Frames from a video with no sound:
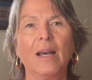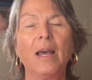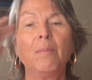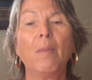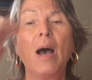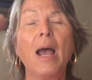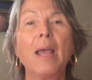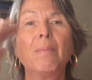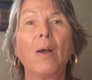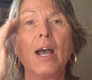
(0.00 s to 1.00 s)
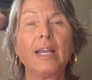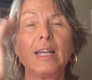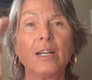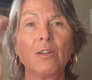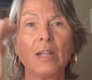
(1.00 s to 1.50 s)
and my bright
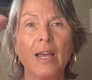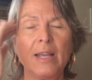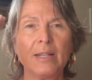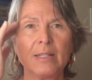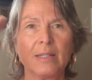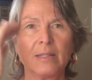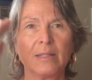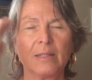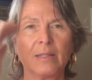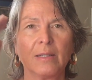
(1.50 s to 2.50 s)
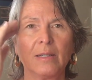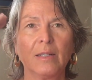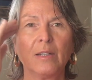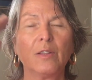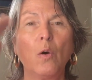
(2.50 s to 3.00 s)
inner light,
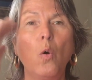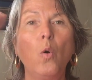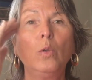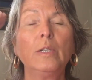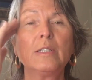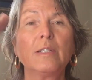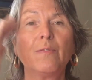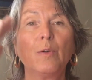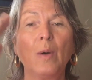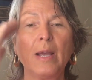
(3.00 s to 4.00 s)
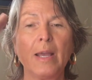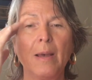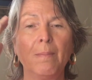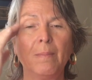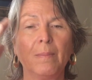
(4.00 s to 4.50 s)
the wholeness of who I
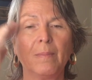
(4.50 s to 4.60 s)
am,